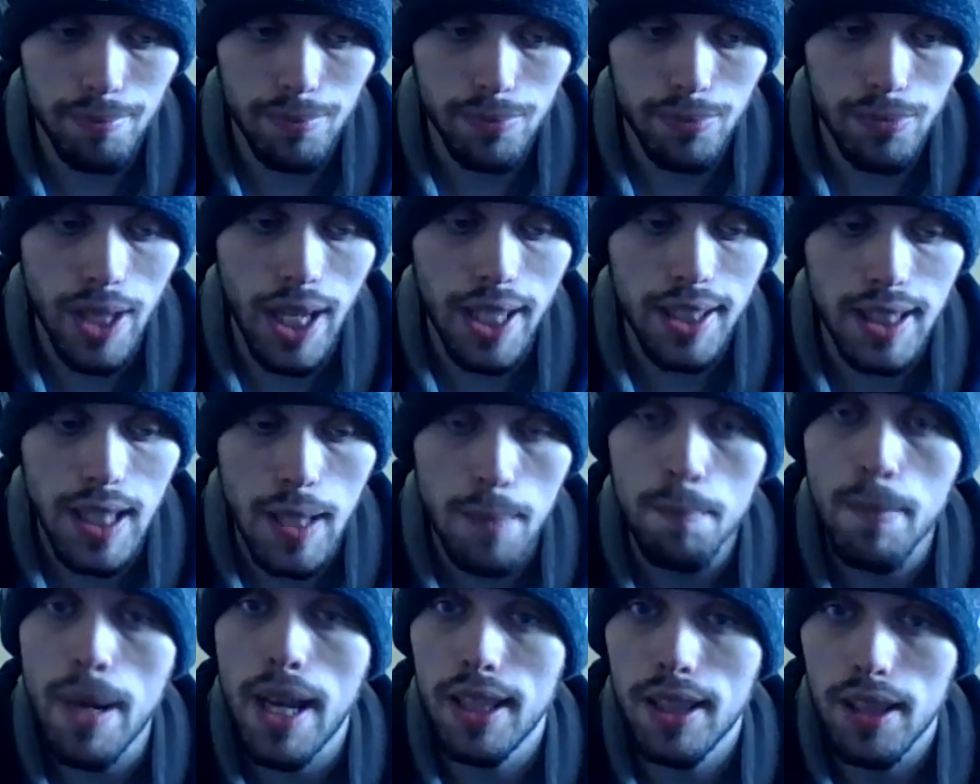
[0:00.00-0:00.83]
like they
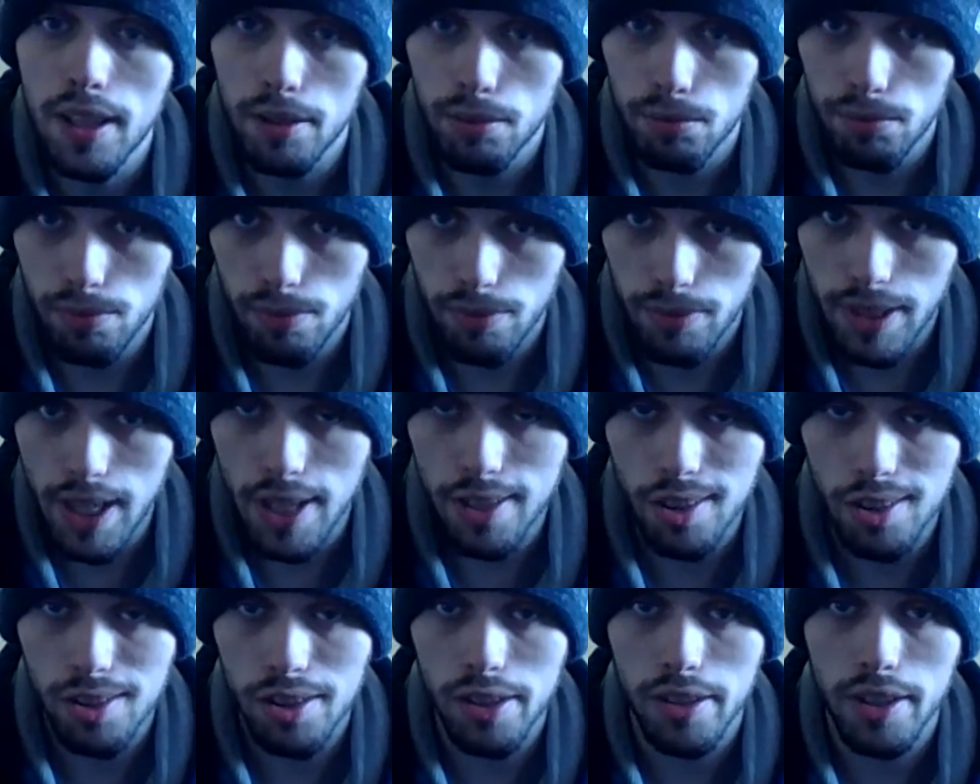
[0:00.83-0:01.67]
made the
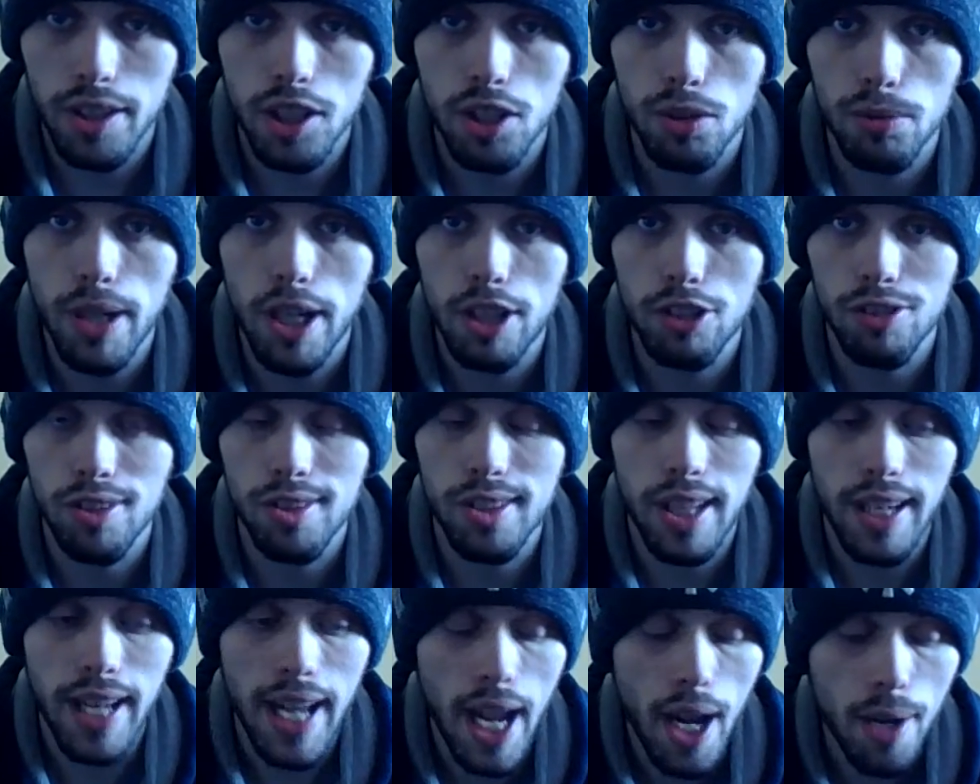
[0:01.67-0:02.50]
necessary corrections
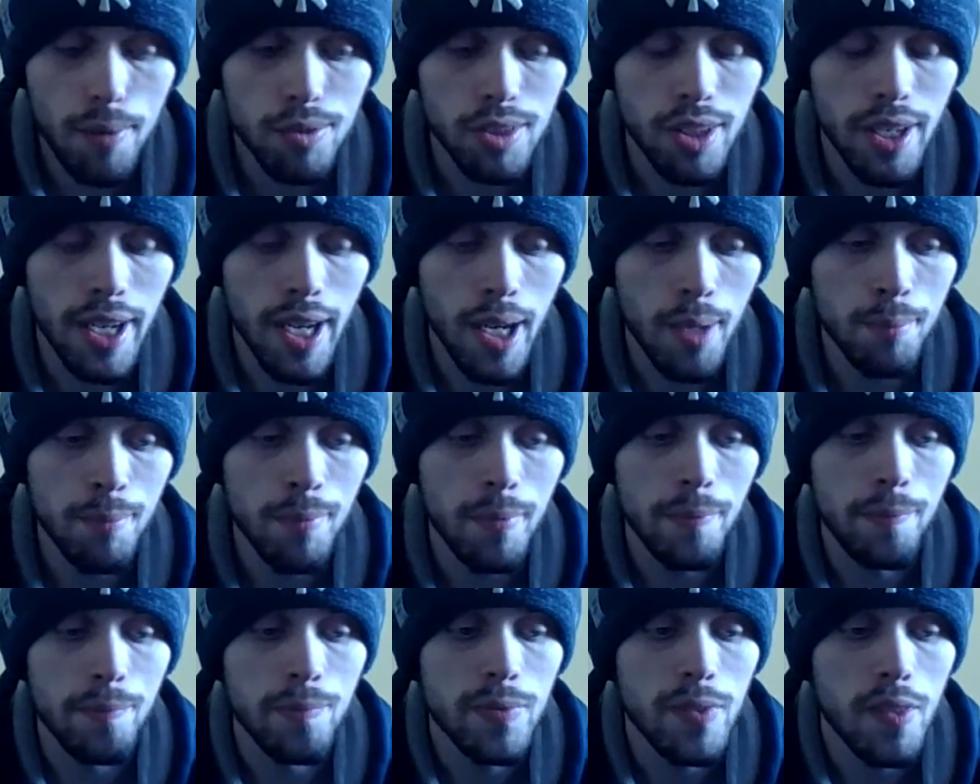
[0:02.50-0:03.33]
at halftime,
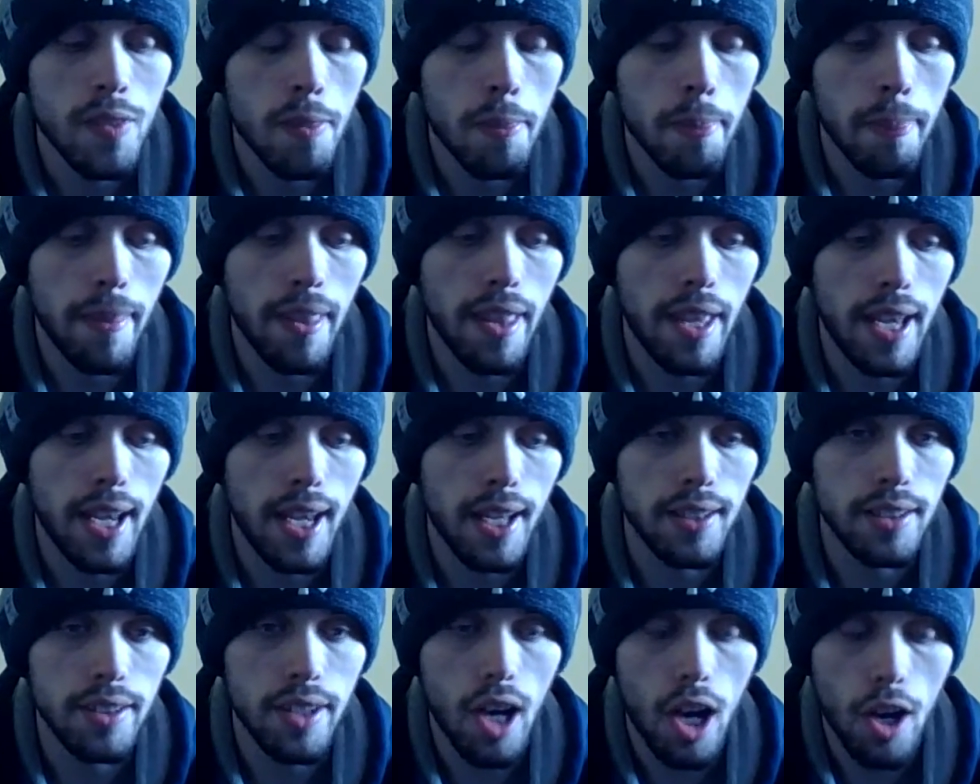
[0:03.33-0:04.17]

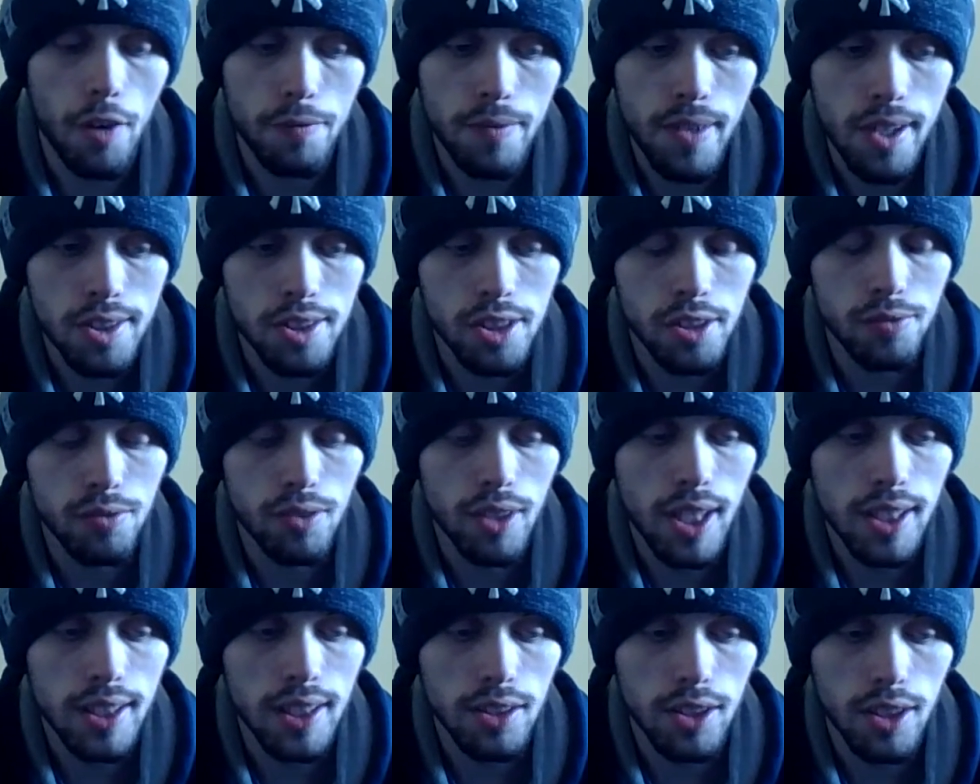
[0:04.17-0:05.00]
and
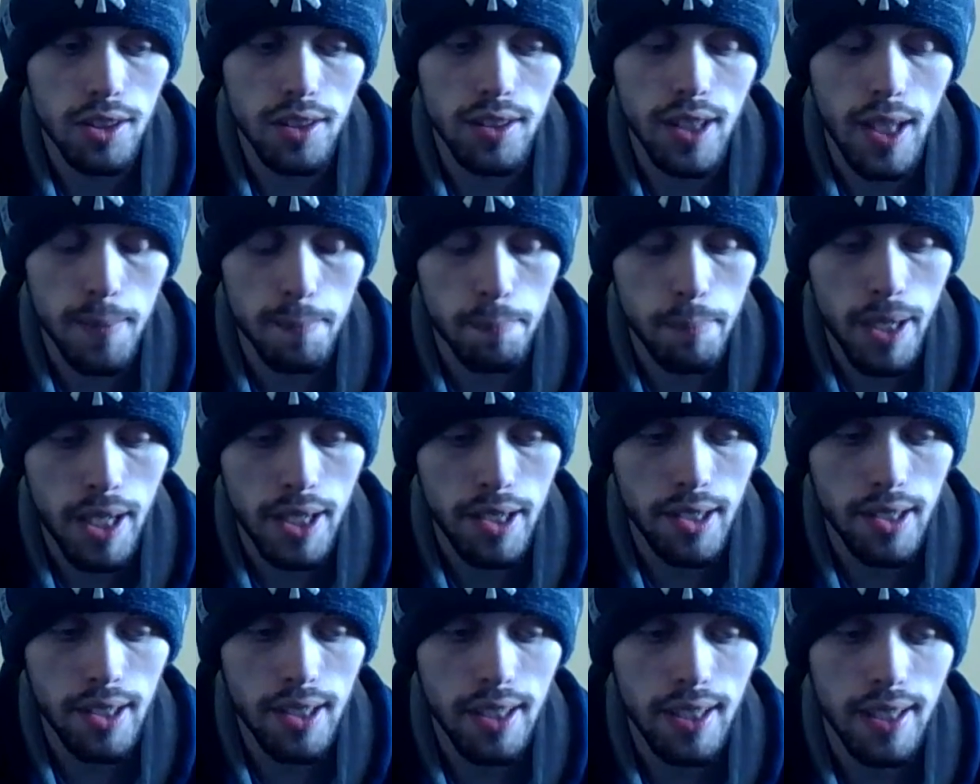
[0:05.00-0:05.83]
offensively they looked a lot
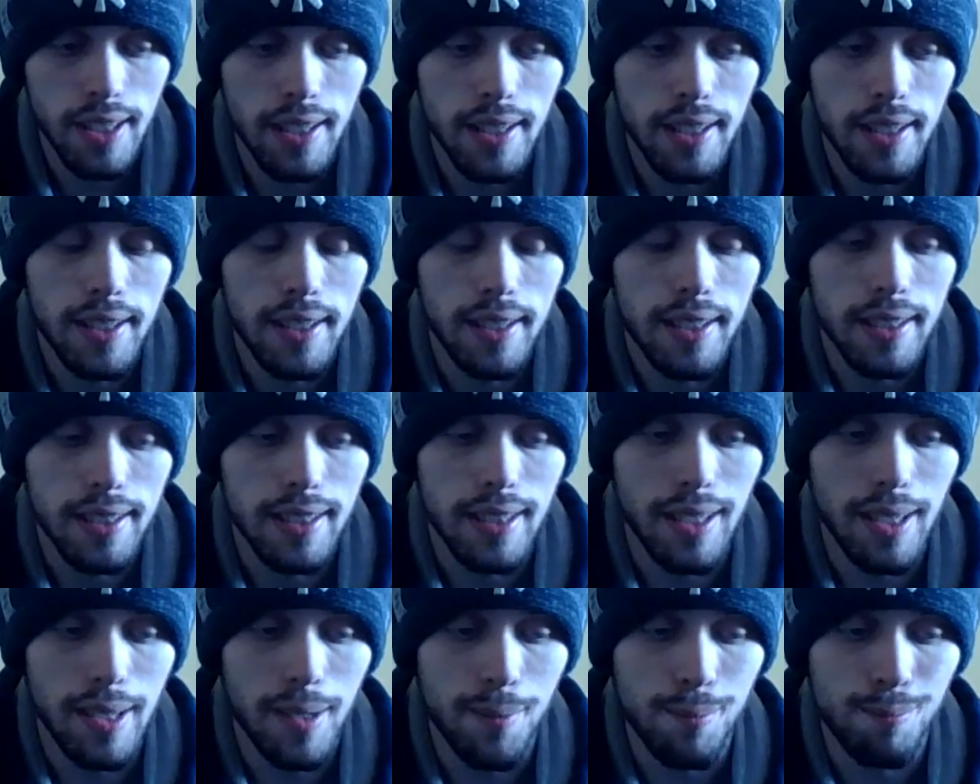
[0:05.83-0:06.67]
better.
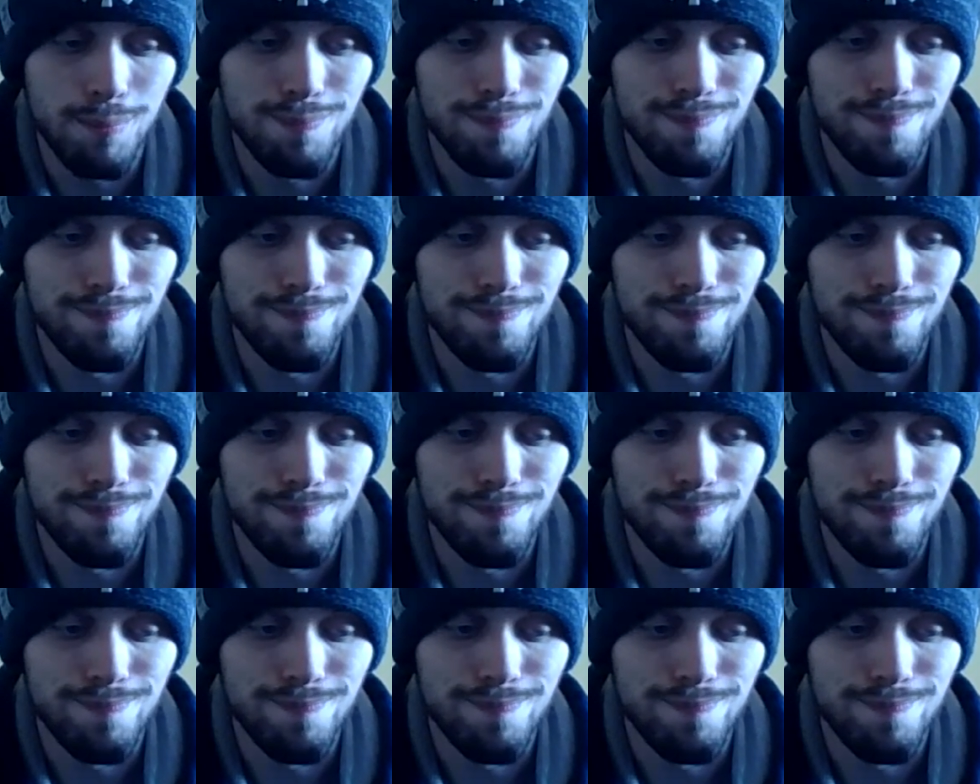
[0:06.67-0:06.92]
I